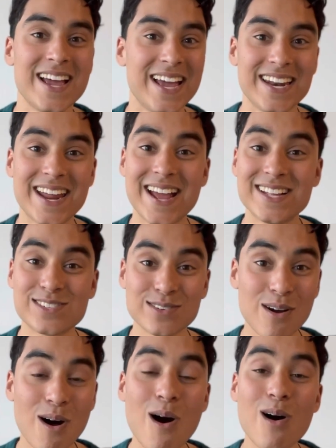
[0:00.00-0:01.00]
and
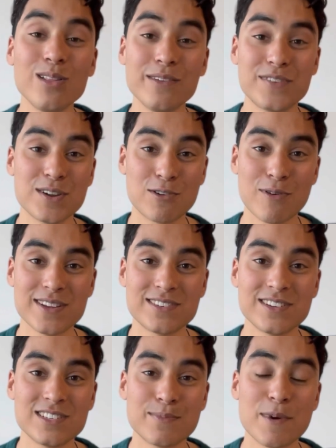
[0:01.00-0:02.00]
answer all of your
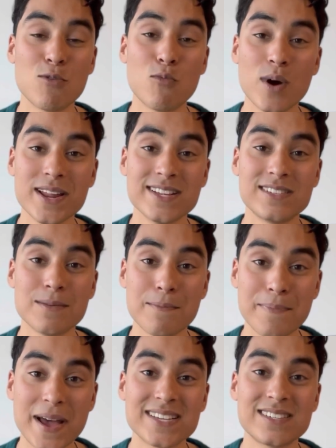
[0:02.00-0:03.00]
questions about what is the
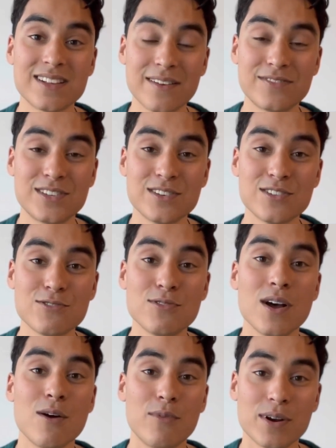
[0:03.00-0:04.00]
best stuff to do
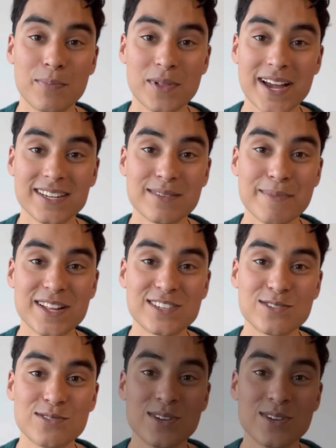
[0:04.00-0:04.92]
when applying to med school.